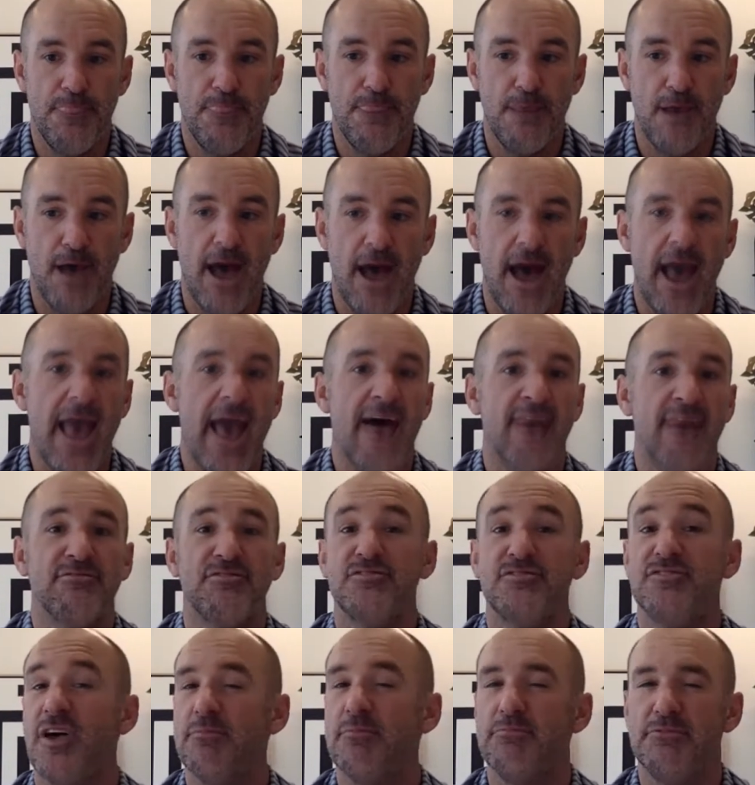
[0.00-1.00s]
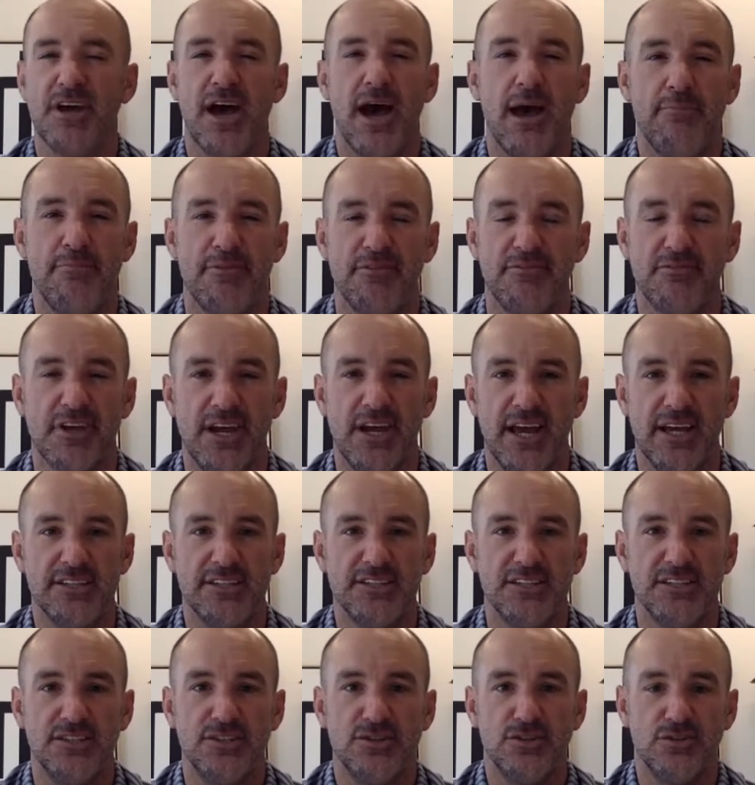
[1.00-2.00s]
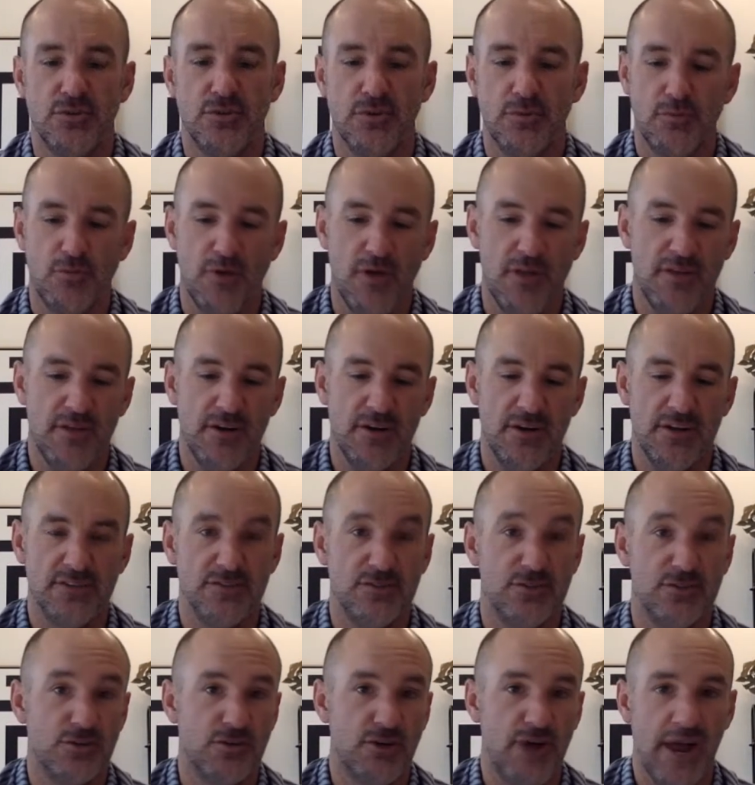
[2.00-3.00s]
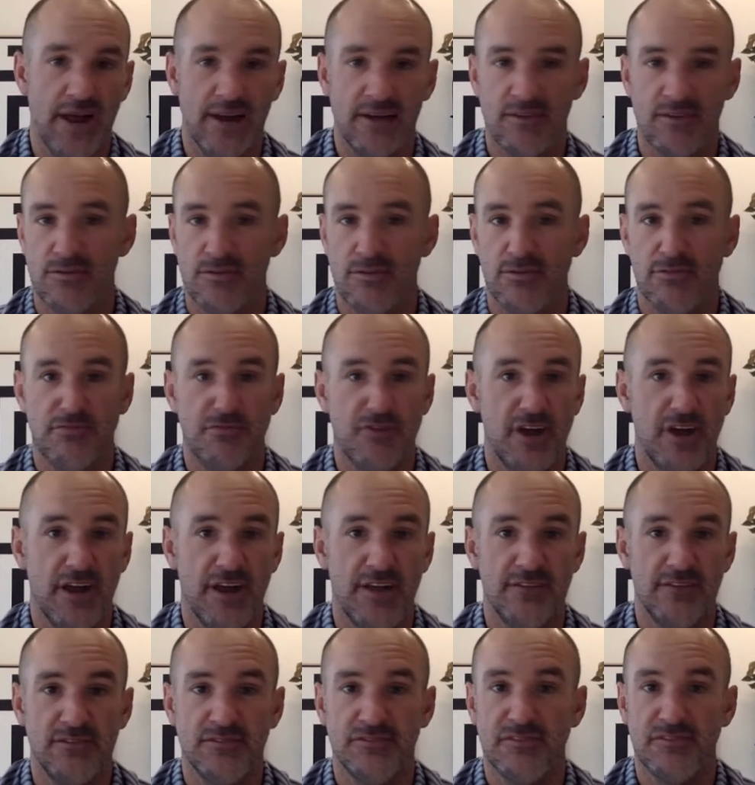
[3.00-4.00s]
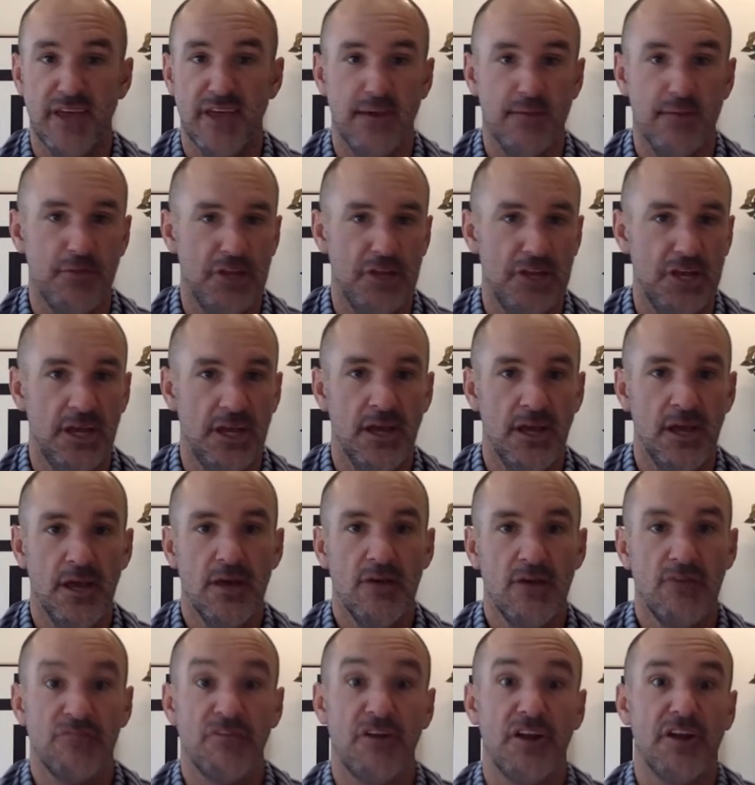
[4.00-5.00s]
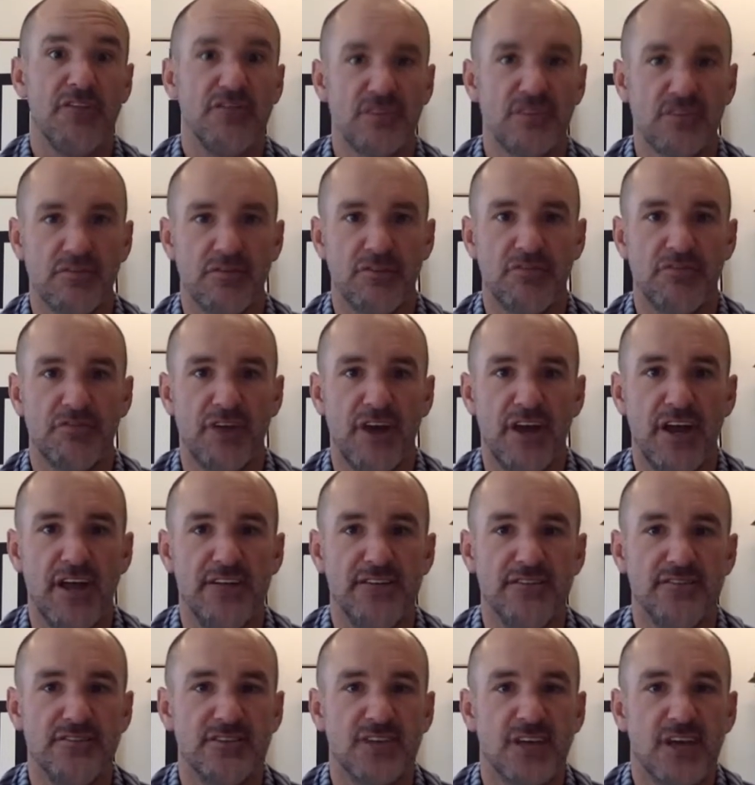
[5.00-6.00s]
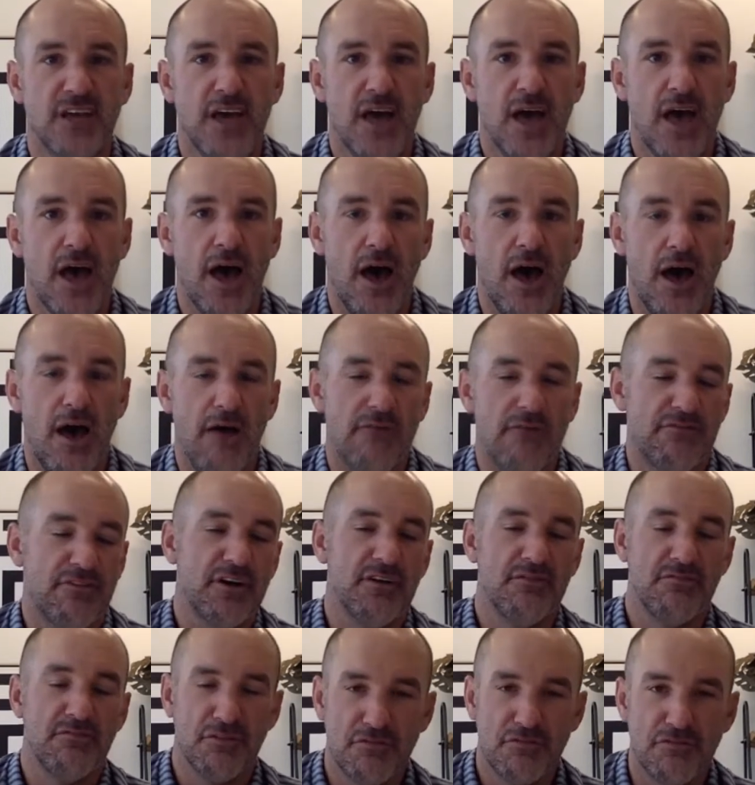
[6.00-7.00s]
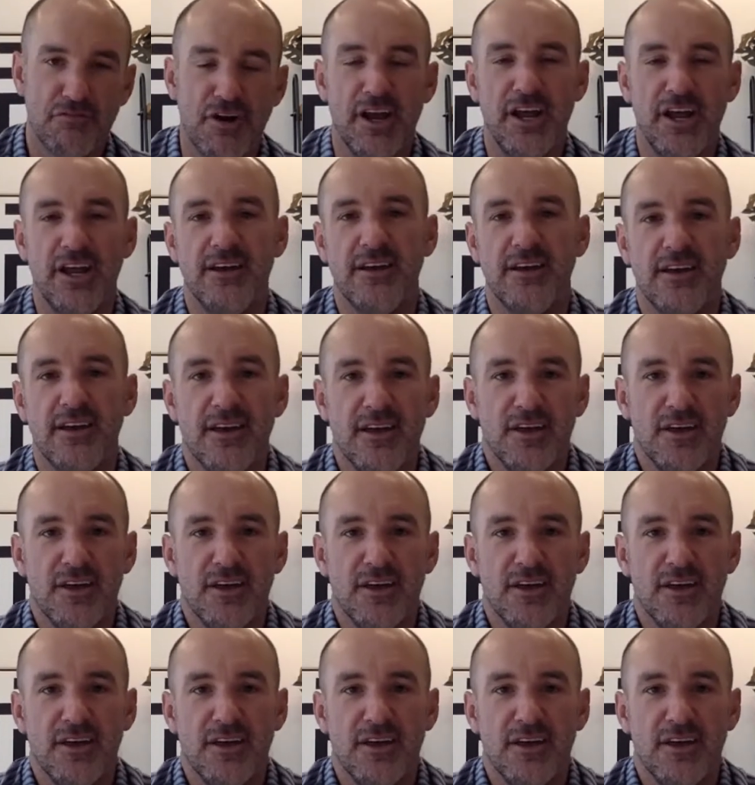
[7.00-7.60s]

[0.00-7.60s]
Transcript: I have some type of connection to them, whether it's direct through friends, family, friends of a friend's, friend of a friend.